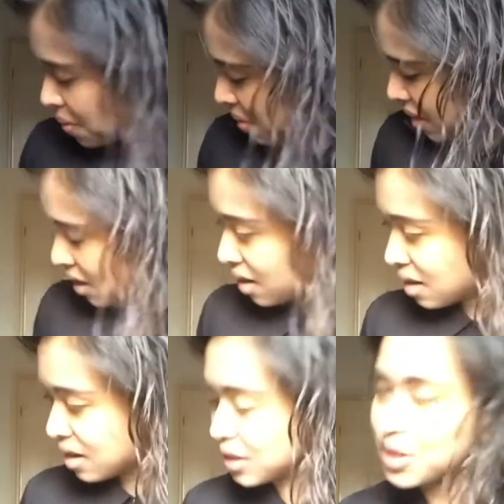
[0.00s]
But
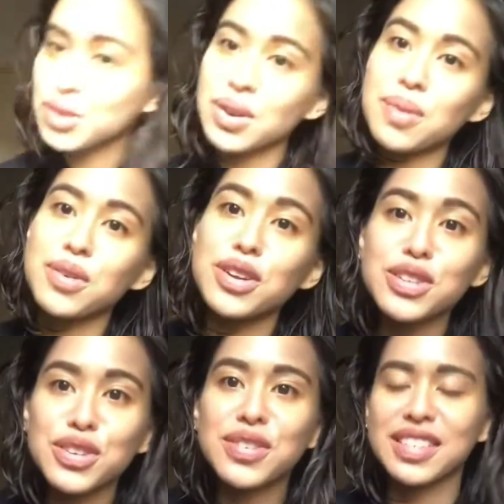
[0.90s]
so what I'm gonna
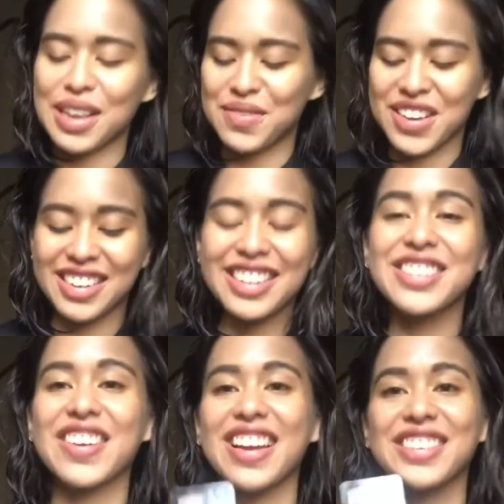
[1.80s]
do is I'm gonna
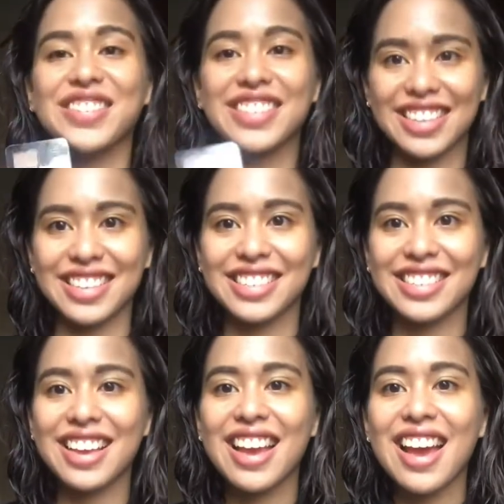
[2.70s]
try and use this
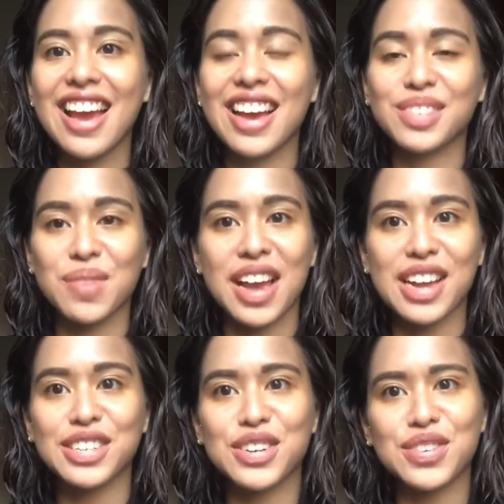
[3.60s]
as my
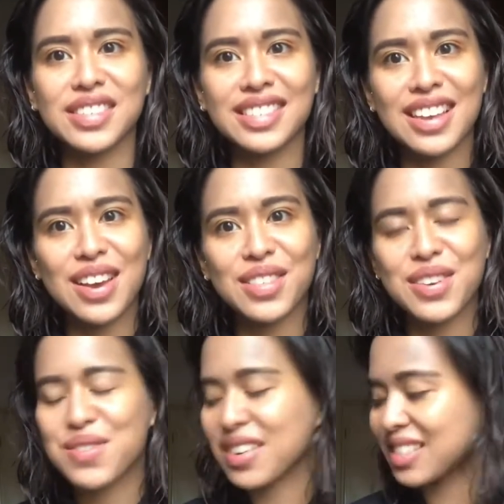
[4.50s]
eyeshadow and see how
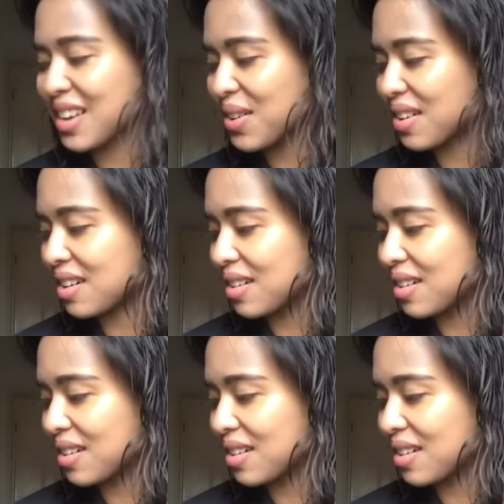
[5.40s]
that works out.